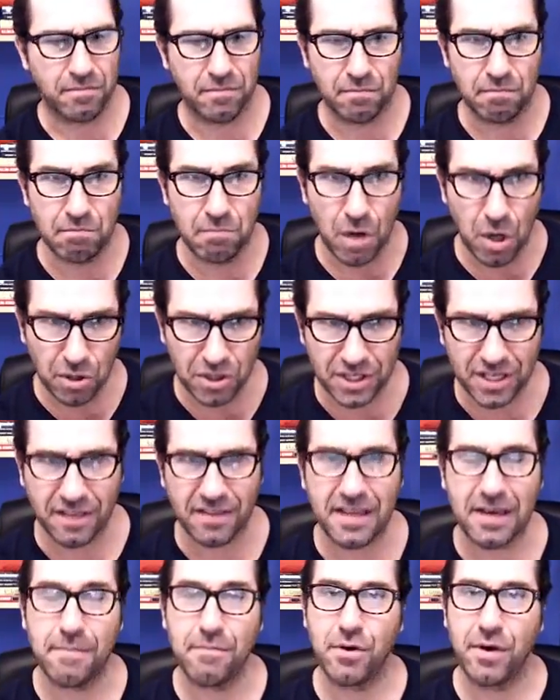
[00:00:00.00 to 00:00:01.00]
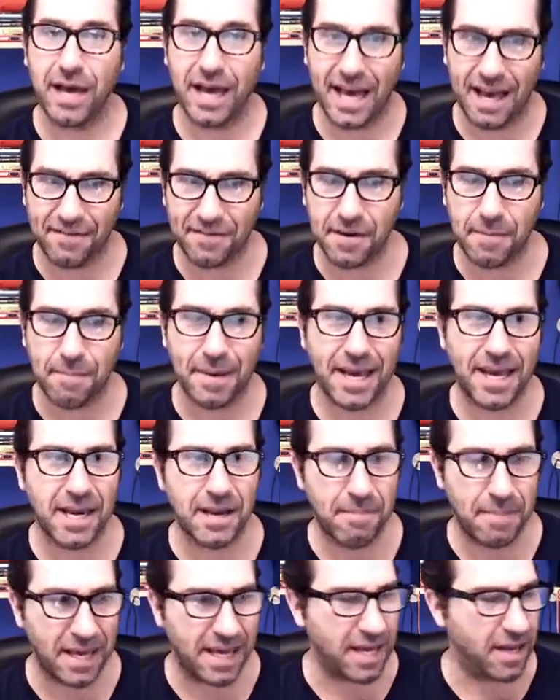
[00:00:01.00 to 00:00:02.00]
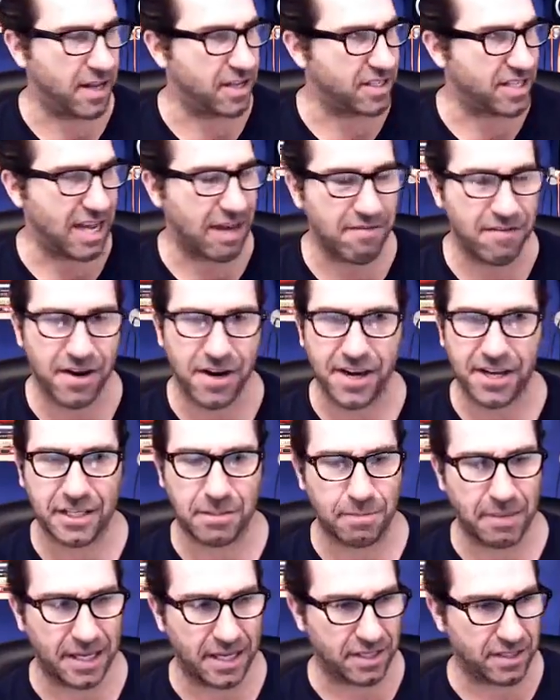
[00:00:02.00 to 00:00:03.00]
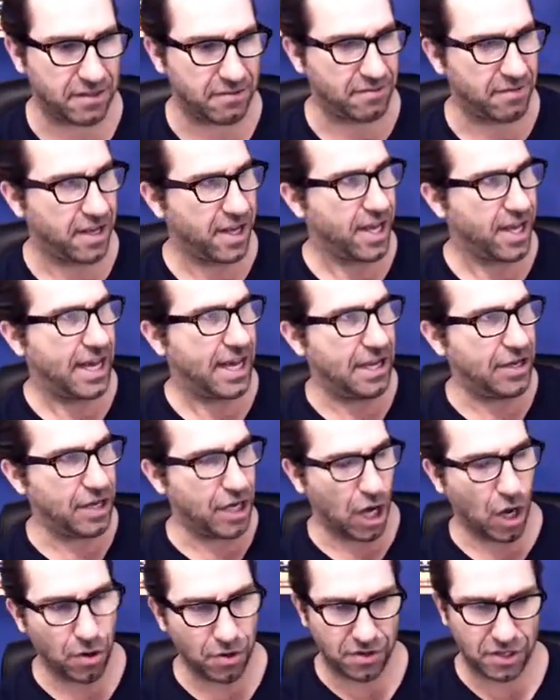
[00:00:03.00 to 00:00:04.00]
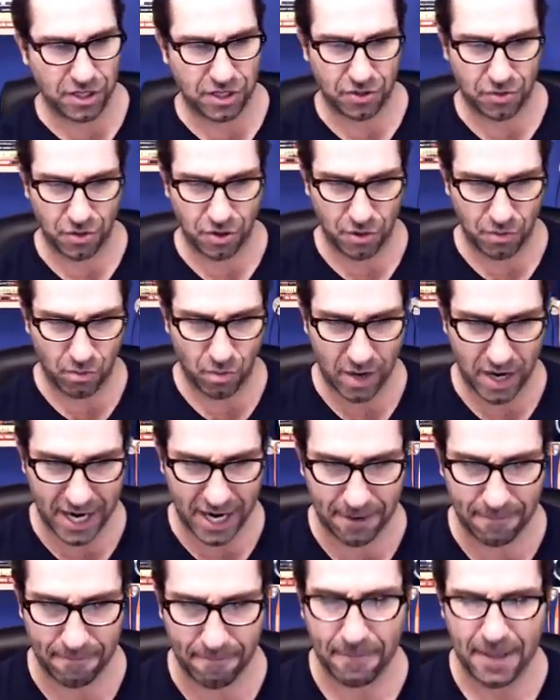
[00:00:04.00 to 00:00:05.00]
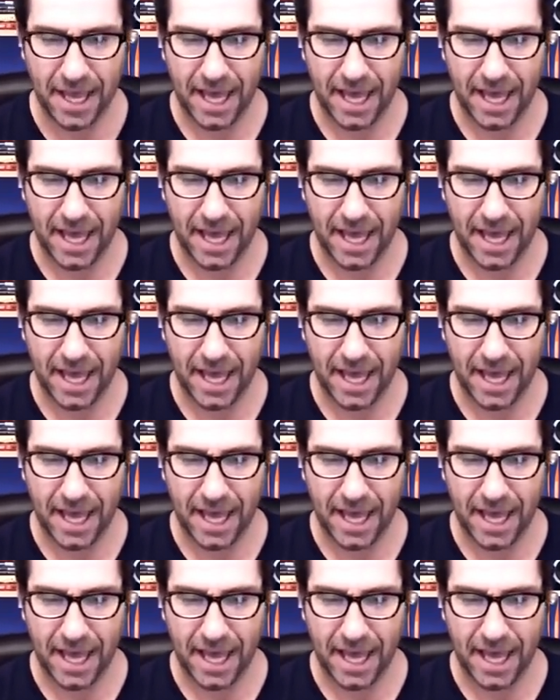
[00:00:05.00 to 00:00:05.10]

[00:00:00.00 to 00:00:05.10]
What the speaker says: Most of them you have to pay to be in. It's not very expensive. And you go to this group, right?